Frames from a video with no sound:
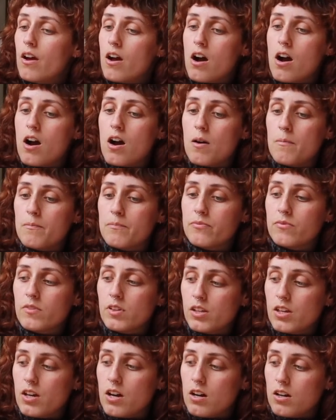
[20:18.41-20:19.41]

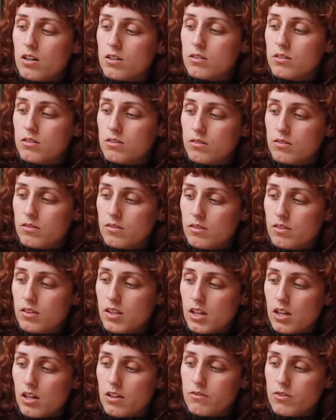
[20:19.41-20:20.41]
yarn
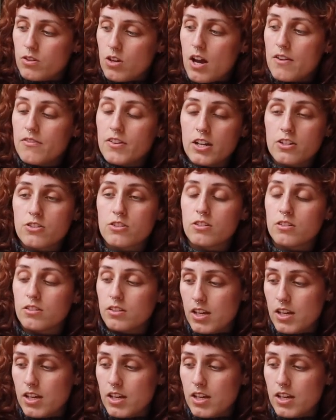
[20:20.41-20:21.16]
that I've actually,